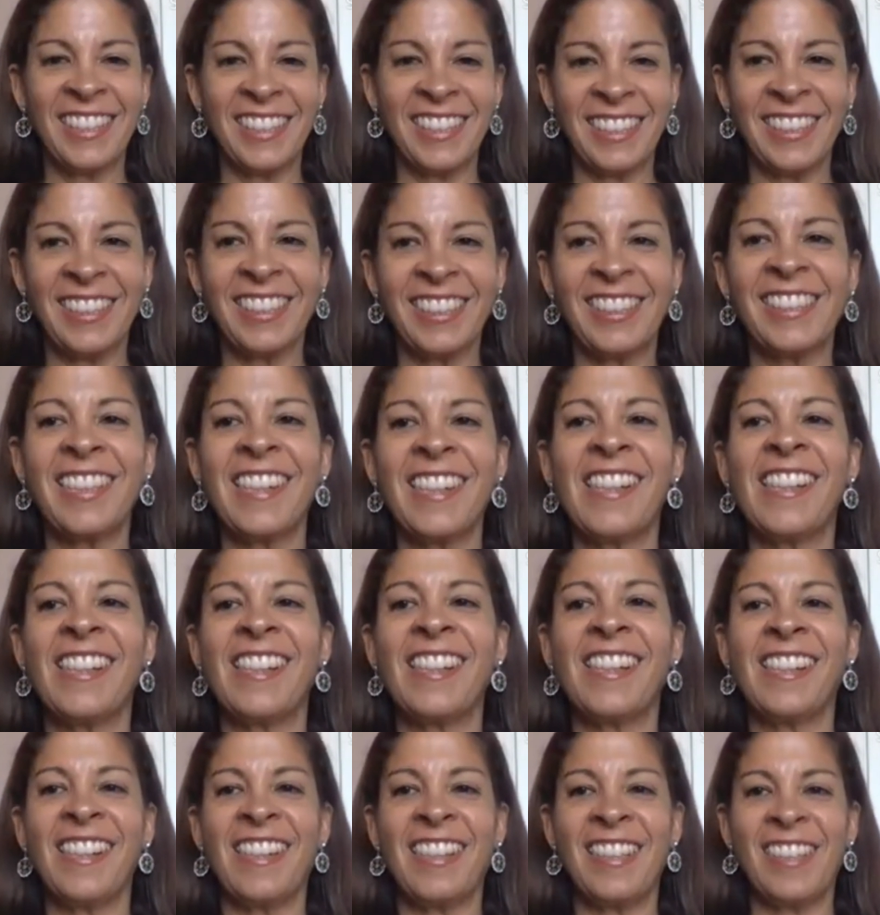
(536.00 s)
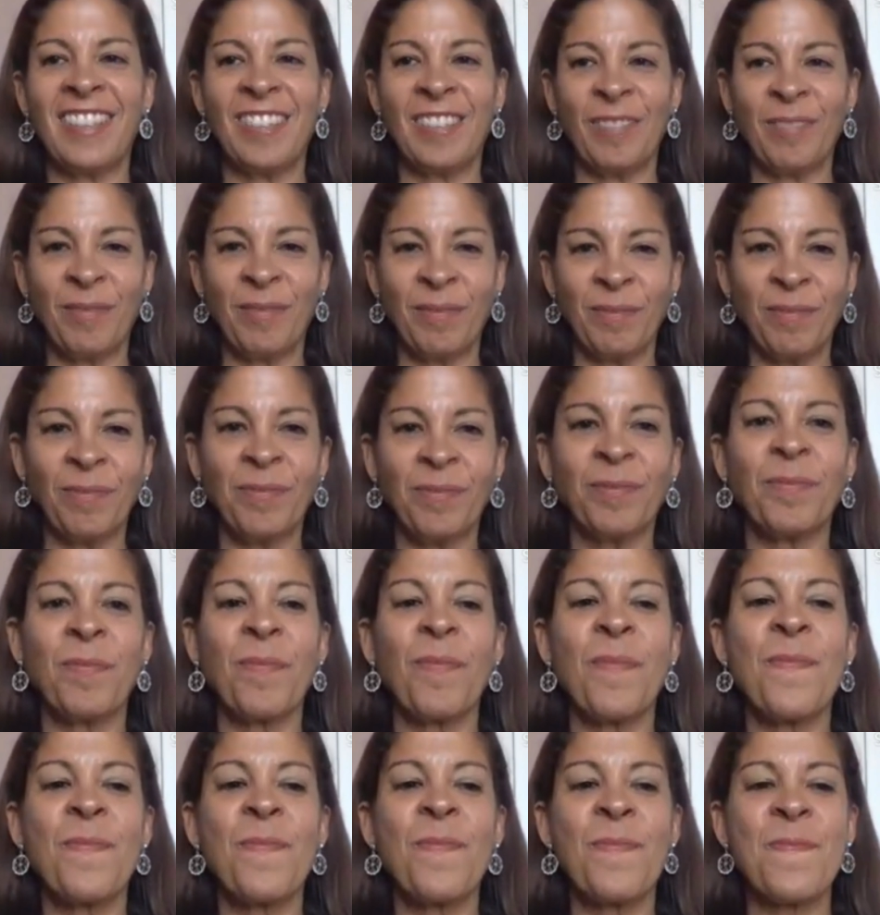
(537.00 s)

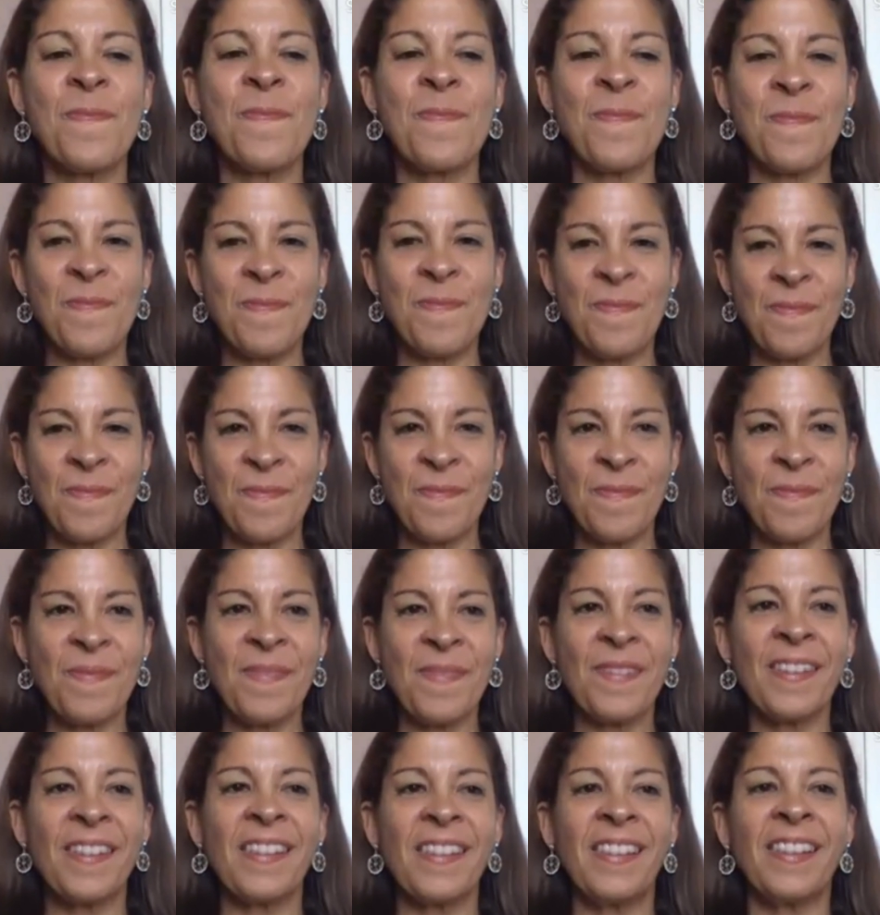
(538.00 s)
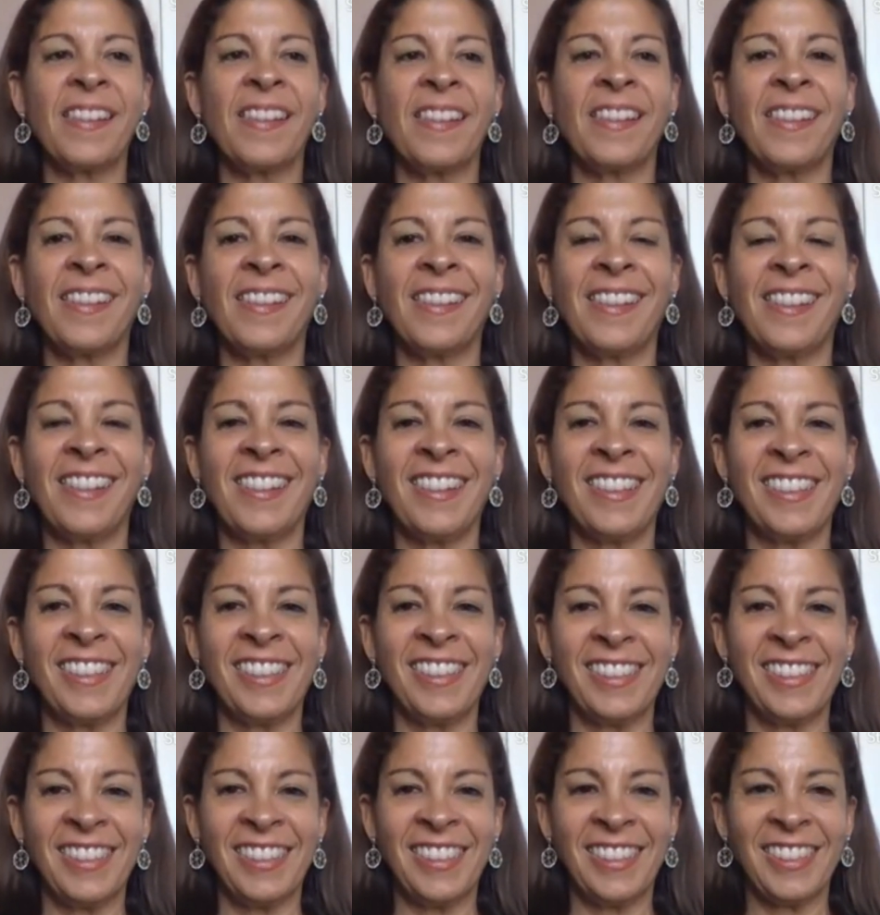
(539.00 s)

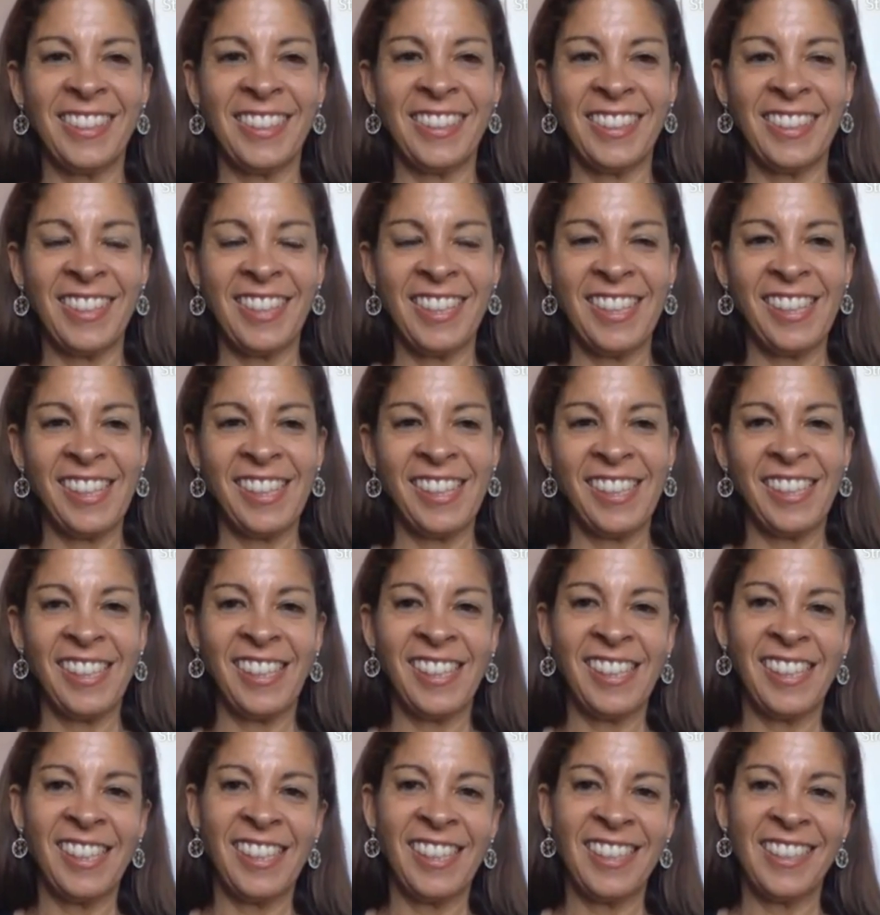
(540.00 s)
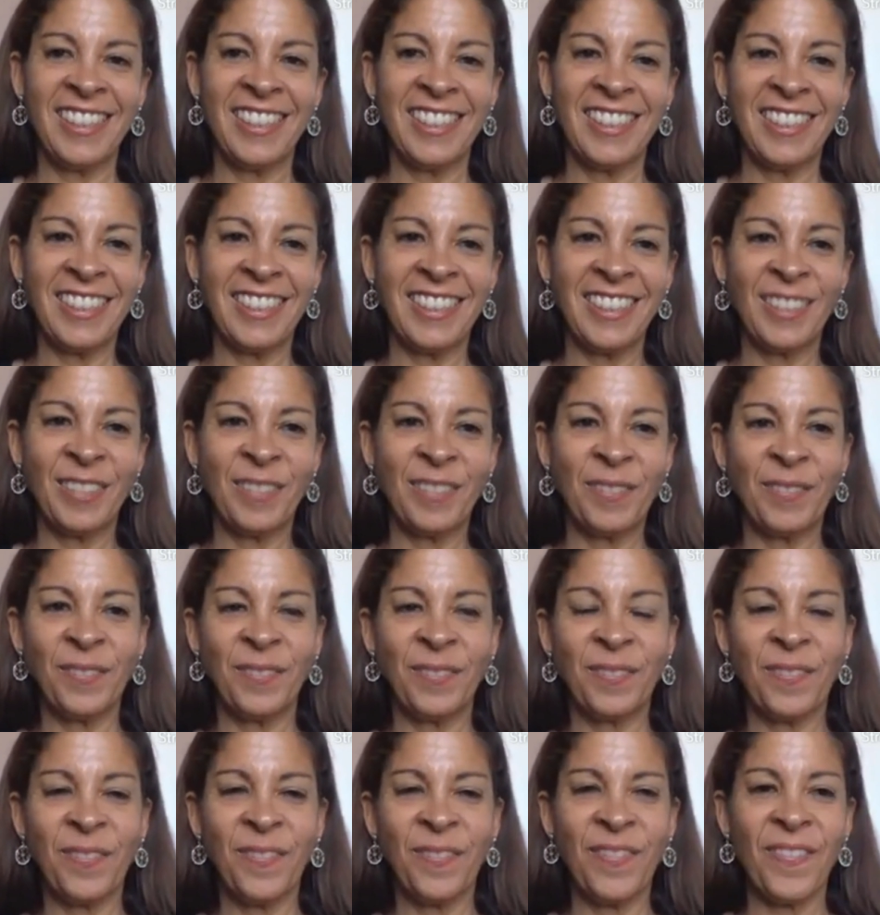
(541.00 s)

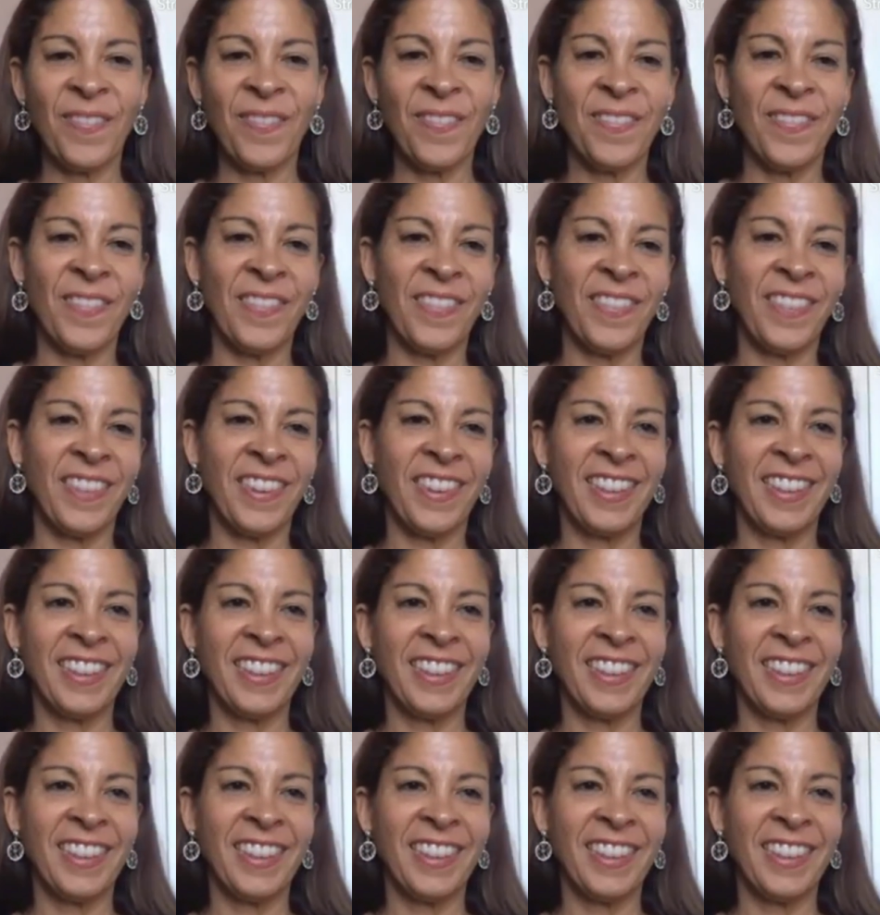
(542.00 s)
No words are spoken by the person on screen.